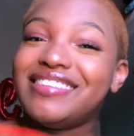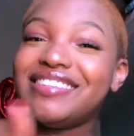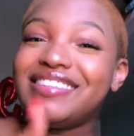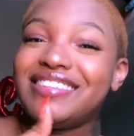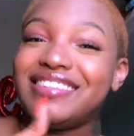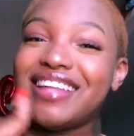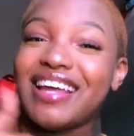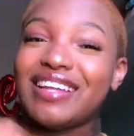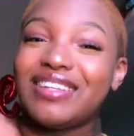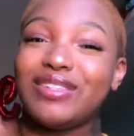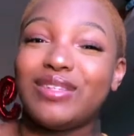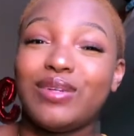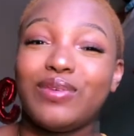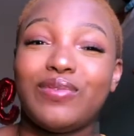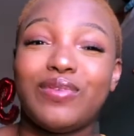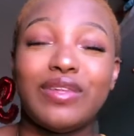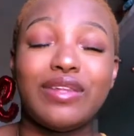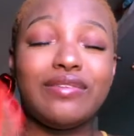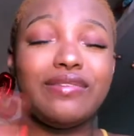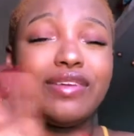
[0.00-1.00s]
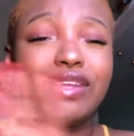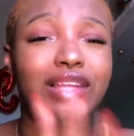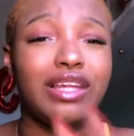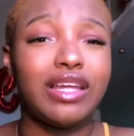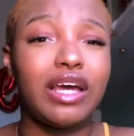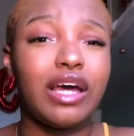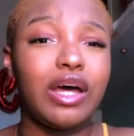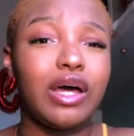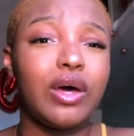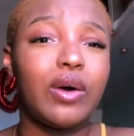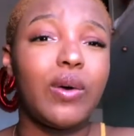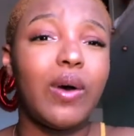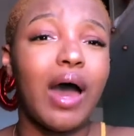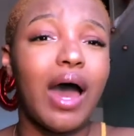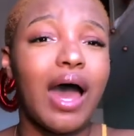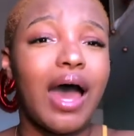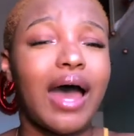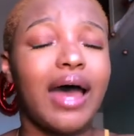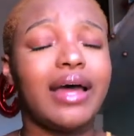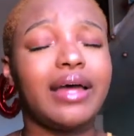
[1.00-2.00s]
stay tuned for the video
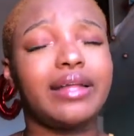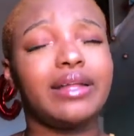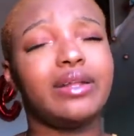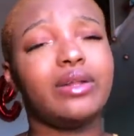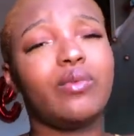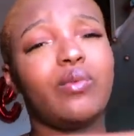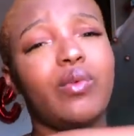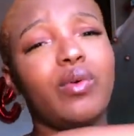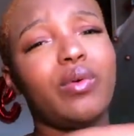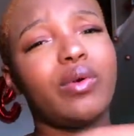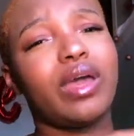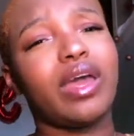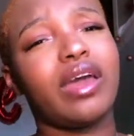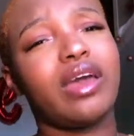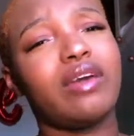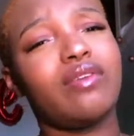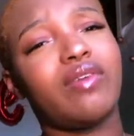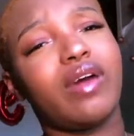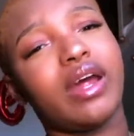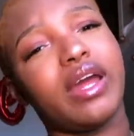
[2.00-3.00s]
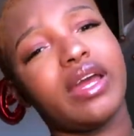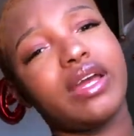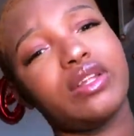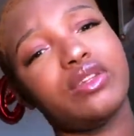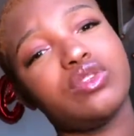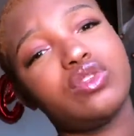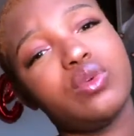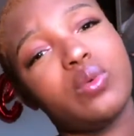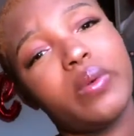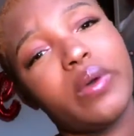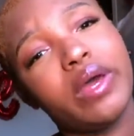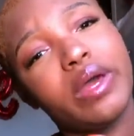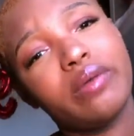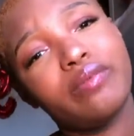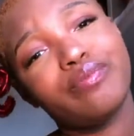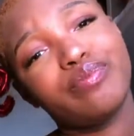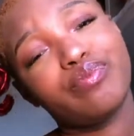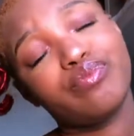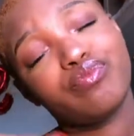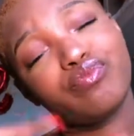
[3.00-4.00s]
and we'll get right into it.
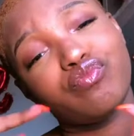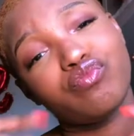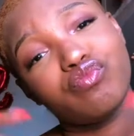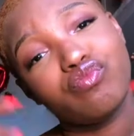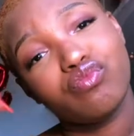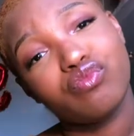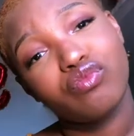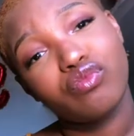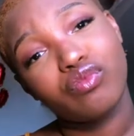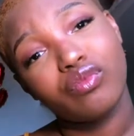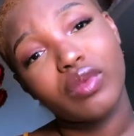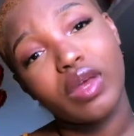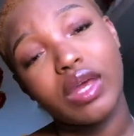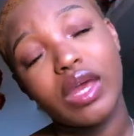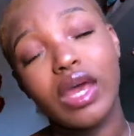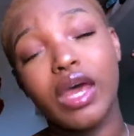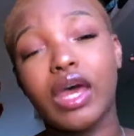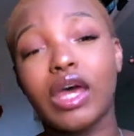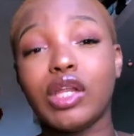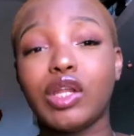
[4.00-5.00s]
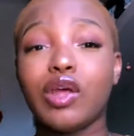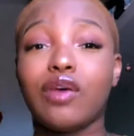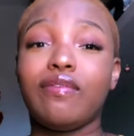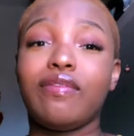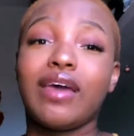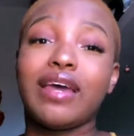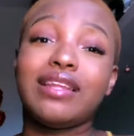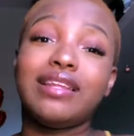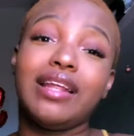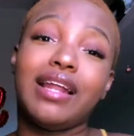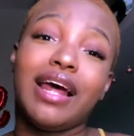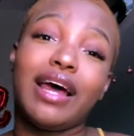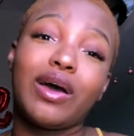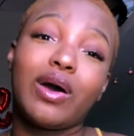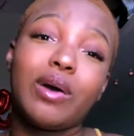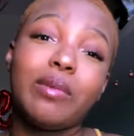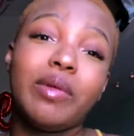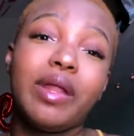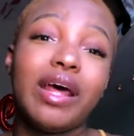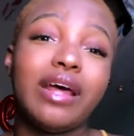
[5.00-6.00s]
Don't forget to like,
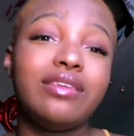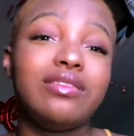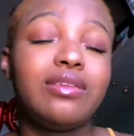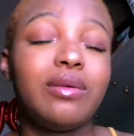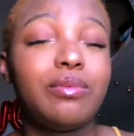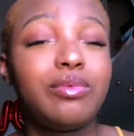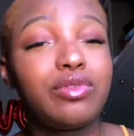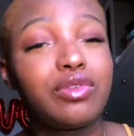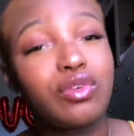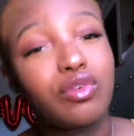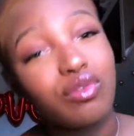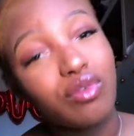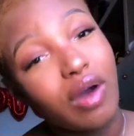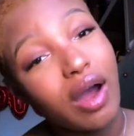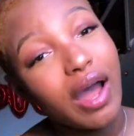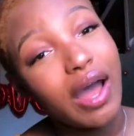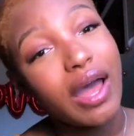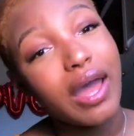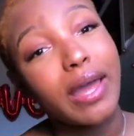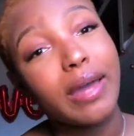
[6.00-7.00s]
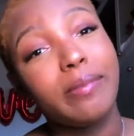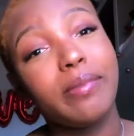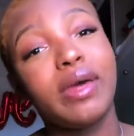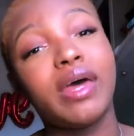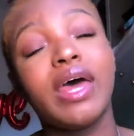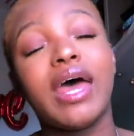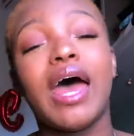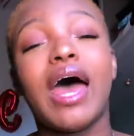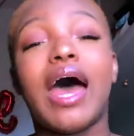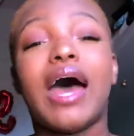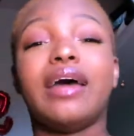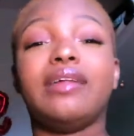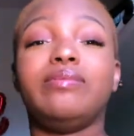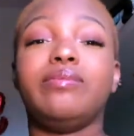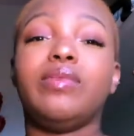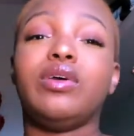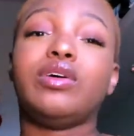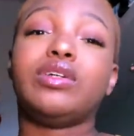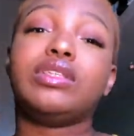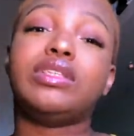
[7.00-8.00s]
comment and subscribe.
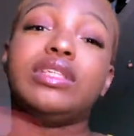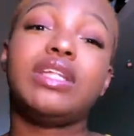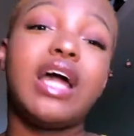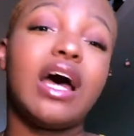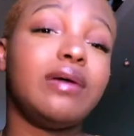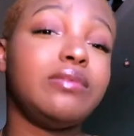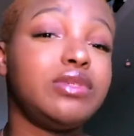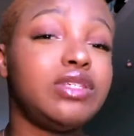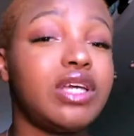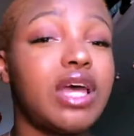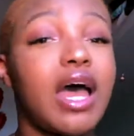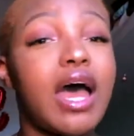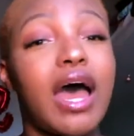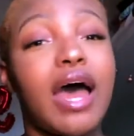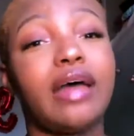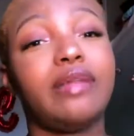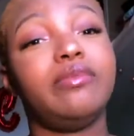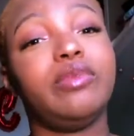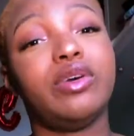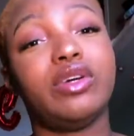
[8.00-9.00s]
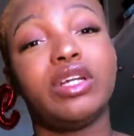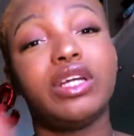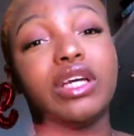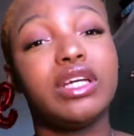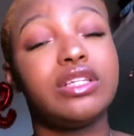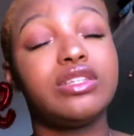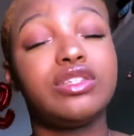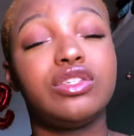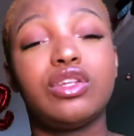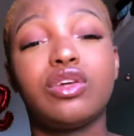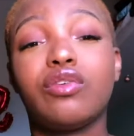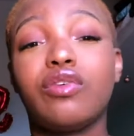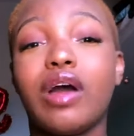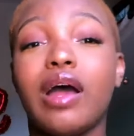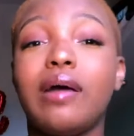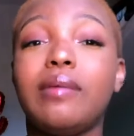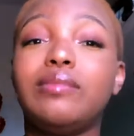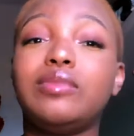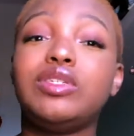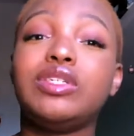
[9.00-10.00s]
Add me on Snapchat, add me on
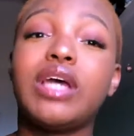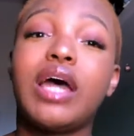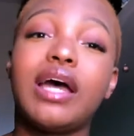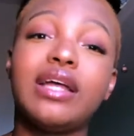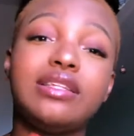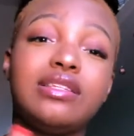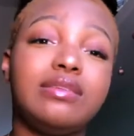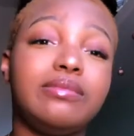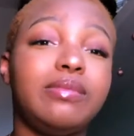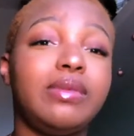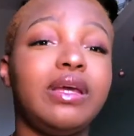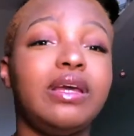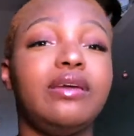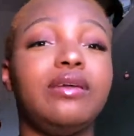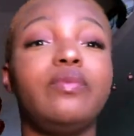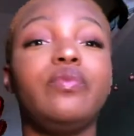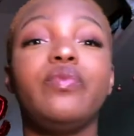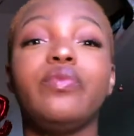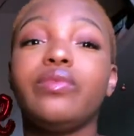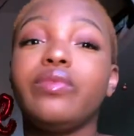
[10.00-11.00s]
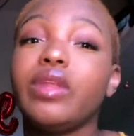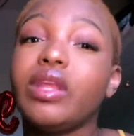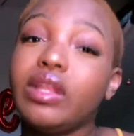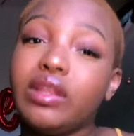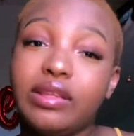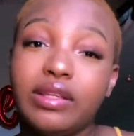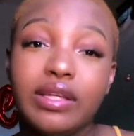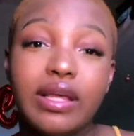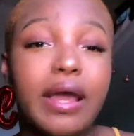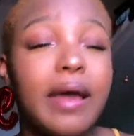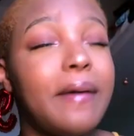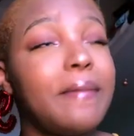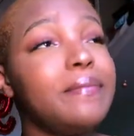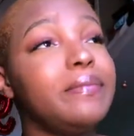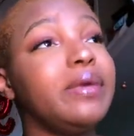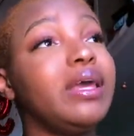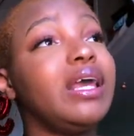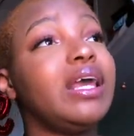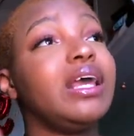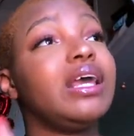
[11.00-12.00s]
Instagram, chat to me, DM
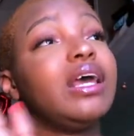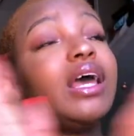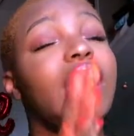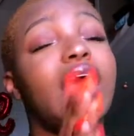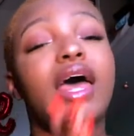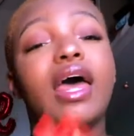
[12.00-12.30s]
me,